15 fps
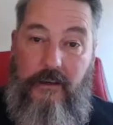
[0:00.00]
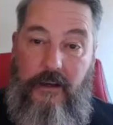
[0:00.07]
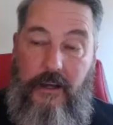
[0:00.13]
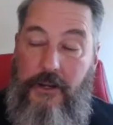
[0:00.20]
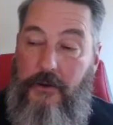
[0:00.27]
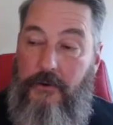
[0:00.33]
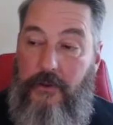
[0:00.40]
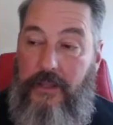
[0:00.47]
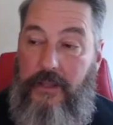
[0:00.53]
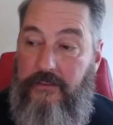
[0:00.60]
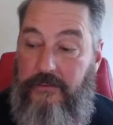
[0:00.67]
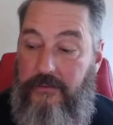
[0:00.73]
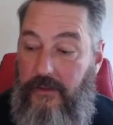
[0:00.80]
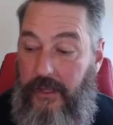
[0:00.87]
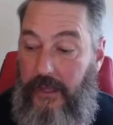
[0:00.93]
I know and
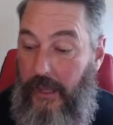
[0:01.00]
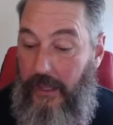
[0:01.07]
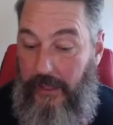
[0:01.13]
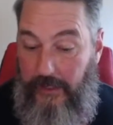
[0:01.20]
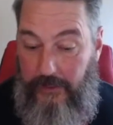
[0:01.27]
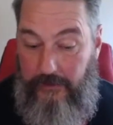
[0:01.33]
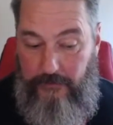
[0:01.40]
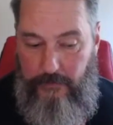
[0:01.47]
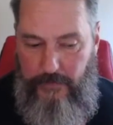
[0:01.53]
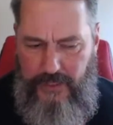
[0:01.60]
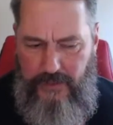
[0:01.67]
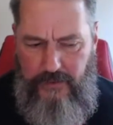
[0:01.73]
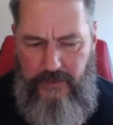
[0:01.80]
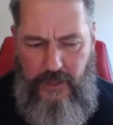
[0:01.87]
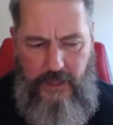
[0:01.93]
it's
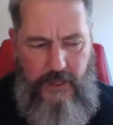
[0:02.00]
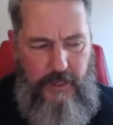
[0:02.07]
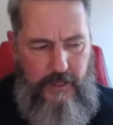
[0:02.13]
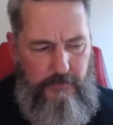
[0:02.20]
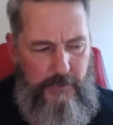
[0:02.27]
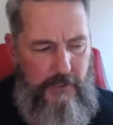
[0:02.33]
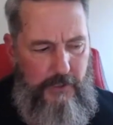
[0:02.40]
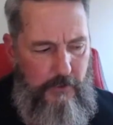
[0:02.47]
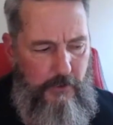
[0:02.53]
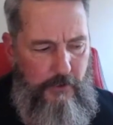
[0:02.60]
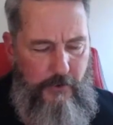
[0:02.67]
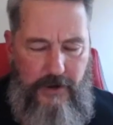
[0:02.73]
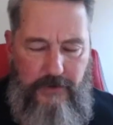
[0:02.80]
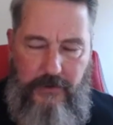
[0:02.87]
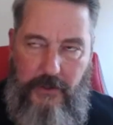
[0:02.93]
been a little
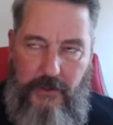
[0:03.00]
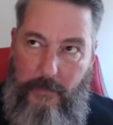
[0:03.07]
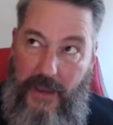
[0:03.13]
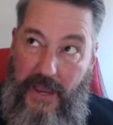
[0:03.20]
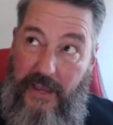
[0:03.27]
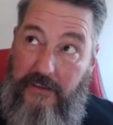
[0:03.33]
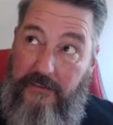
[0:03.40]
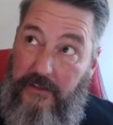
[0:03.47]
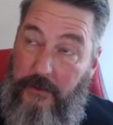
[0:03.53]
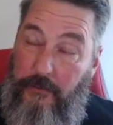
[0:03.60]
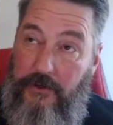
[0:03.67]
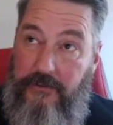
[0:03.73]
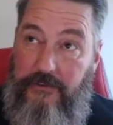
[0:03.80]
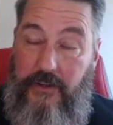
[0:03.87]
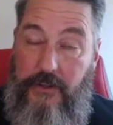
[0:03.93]
crazy in the past. I
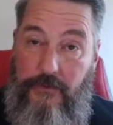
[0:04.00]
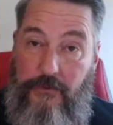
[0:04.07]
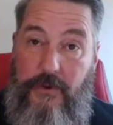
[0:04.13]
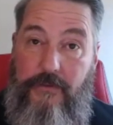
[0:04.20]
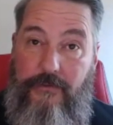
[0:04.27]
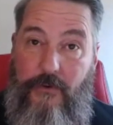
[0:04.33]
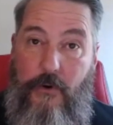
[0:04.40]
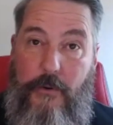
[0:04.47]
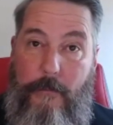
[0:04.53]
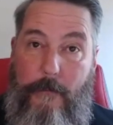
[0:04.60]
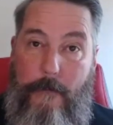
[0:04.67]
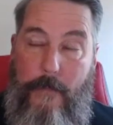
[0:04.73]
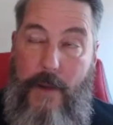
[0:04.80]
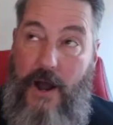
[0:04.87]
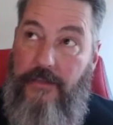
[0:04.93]
want to say 3-4
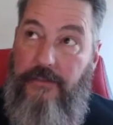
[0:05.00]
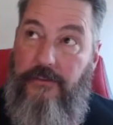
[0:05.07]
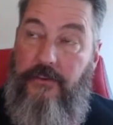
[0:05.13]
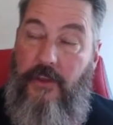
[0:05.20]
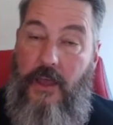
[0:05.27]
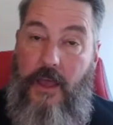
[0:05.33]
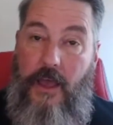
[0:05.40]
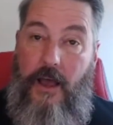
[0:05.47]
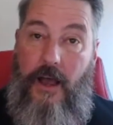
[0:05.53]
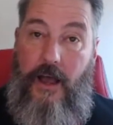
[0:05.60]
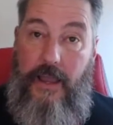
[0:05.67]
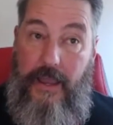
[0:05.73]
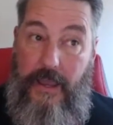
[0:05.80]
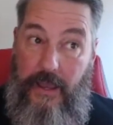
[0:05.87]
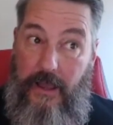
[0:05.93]
months.
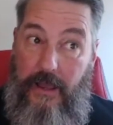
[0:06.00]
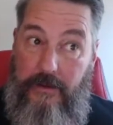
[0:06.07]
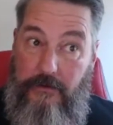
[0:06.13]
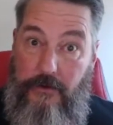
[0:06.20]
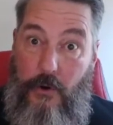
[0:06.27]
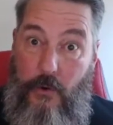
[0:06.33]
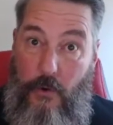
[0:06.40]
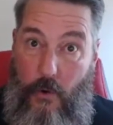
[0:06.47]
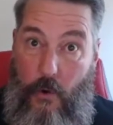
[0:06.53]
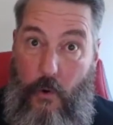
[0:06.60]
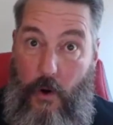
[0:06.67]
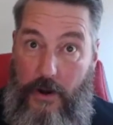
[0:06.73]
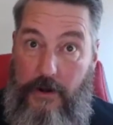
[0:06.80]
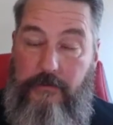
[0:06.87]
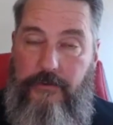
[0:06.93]
I know
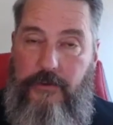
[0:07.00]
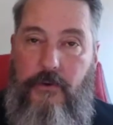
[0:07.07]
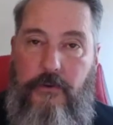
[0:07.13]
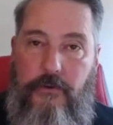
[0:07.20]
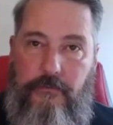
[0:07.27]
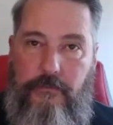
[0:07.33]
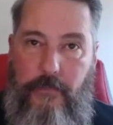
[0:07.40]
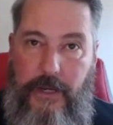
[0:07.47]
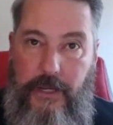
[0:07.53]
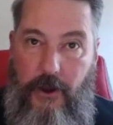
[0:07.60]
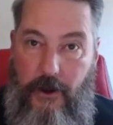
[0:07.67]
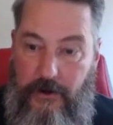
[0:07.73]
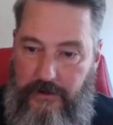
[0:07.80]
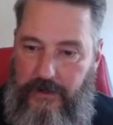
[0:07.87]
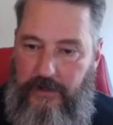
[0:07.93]
quite a few of my
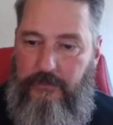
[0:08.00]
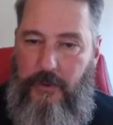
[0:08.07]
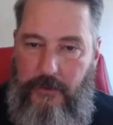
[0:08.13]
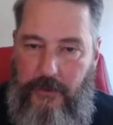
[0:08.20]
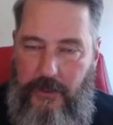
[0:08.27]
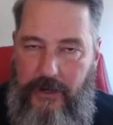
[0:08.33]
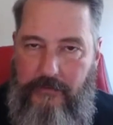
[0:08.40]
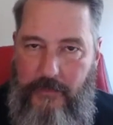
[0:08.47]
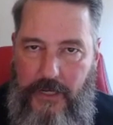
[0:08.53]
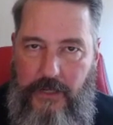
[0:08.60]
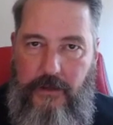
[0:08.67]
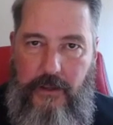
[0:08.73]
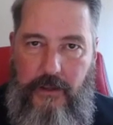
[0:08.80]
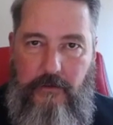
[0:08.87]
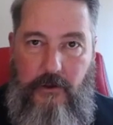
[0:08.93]
contacts, people that I've been
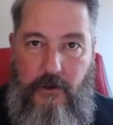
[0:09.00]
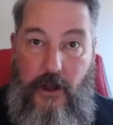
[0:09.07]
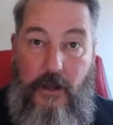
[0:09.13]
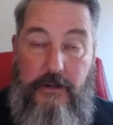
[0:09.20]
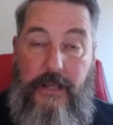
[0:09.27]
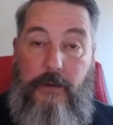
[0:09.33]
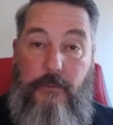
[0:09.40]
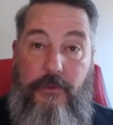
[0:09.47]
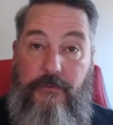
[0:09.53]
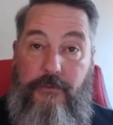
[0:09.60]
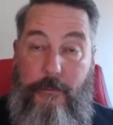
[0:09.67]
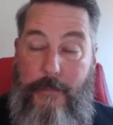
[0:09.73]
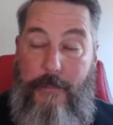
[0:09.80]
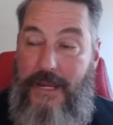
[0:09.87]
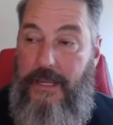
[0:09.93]
in contact with for
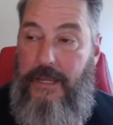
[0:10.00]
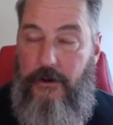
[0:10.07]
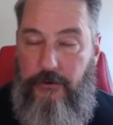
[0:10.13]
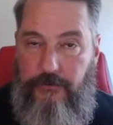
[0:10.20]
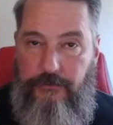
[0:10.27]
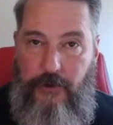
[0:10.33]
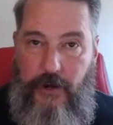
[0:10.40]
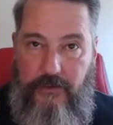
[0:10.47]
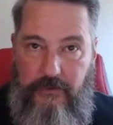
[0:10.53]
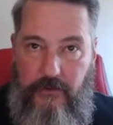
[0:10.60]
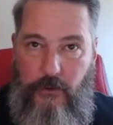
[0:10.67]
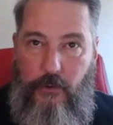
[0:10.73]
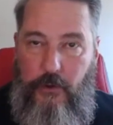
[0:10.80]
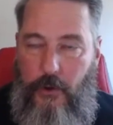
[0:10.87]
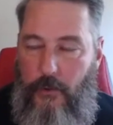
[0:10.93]
many years, friends and
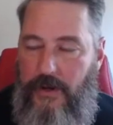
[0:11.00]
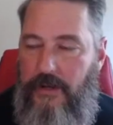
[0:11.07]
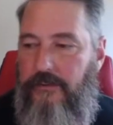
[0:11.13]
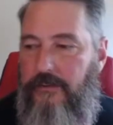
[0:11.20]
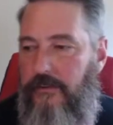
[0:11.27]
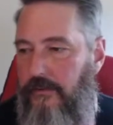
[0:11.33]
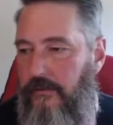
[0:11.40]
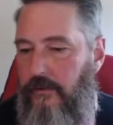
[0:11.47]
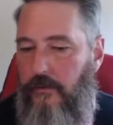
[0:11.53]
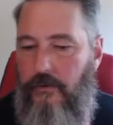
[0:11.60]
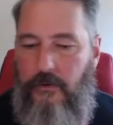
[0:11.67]
old acquaintances, and